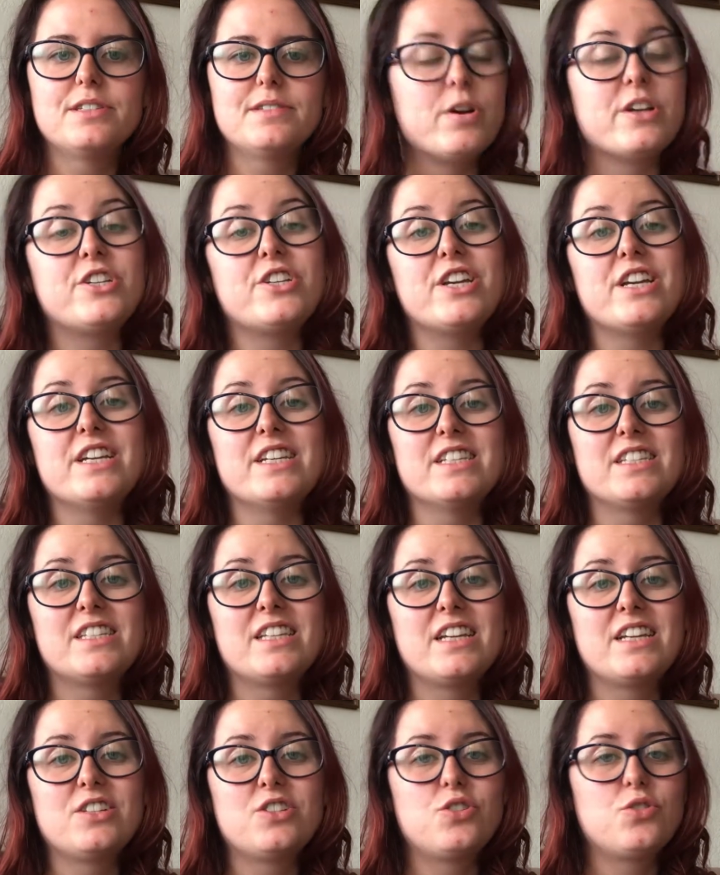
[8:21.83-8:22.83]
which is
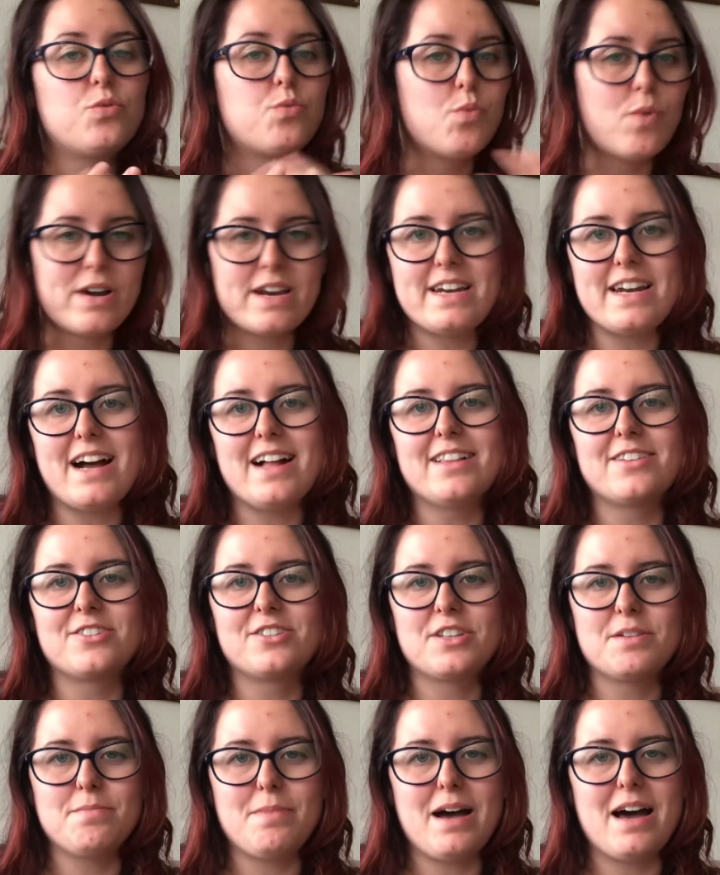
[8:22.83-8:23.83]

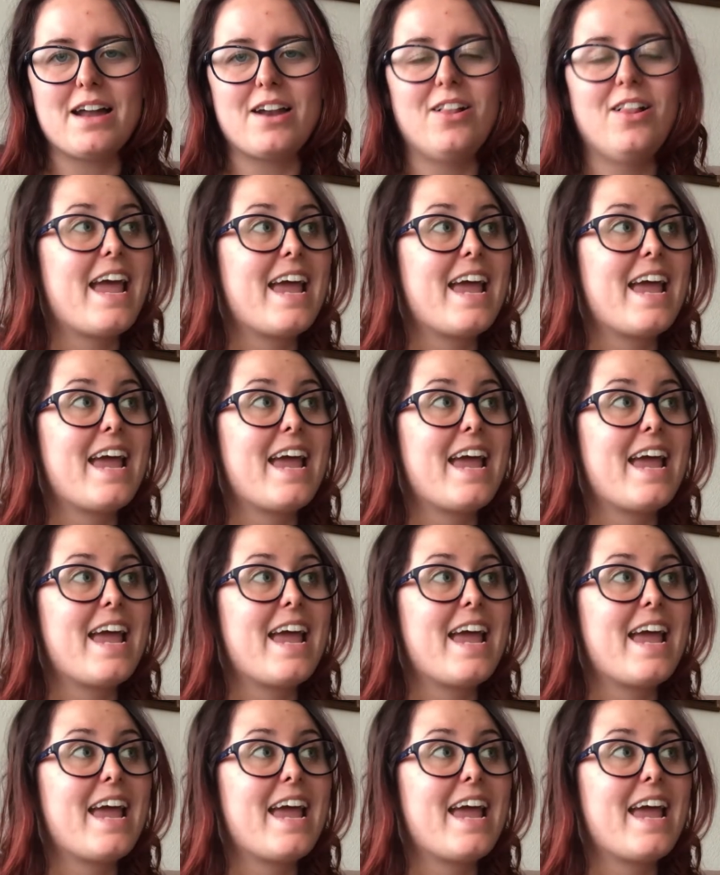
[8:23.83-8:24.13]
$20 a bottle,